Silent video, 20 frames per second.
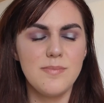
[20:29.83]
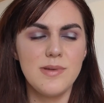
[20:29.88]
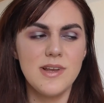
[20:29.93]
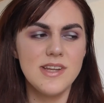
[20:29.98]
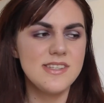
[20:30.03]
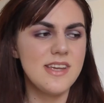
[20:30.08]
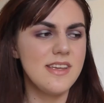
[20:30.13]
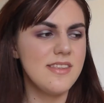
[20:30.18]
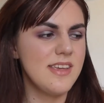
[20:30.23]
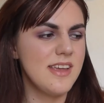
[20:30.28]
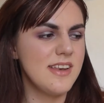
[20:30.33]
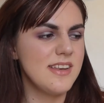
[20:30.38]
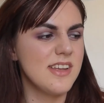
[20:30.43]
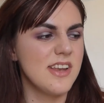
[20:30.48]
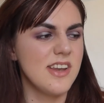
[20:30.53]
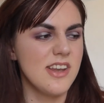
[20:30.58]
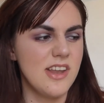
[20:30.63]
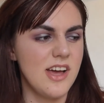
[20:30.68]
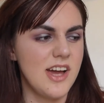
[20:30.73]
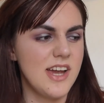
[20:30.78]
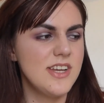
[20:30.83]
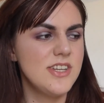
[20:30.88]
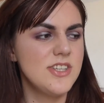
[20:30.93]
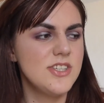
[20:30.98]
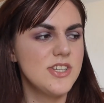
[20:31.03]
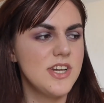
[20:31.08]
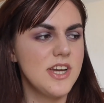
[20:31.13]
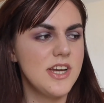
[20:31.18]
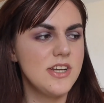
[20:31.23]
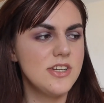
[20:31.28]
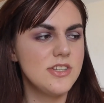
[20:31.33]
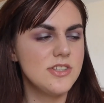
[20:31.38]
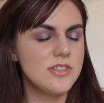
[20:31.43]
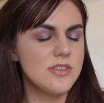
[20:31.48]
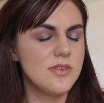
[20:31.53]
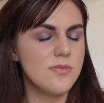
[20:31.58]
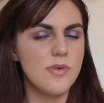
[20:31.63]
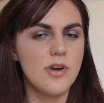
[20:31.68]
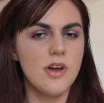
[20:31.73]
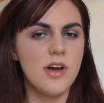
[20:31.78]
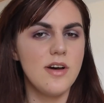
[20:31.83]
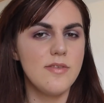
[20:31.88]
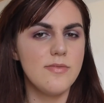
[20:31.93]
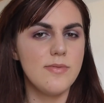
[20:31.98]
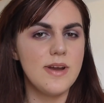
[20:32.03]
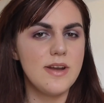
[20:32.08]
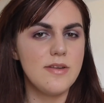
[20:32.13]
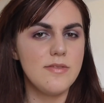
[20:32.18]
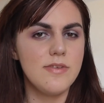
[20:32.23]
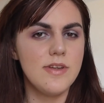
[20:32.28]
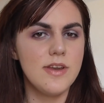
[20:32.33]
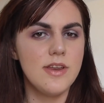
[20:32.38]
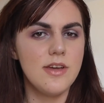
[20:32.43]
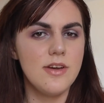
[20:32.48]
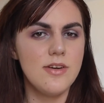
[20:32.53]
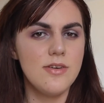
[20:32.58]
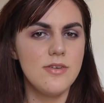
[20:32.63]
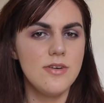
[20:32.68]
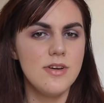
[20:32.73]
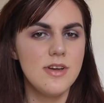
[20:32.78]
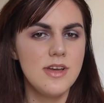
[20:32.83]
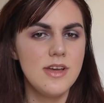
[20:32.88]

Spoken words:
Plus I think the light changed somewhere halfway the video.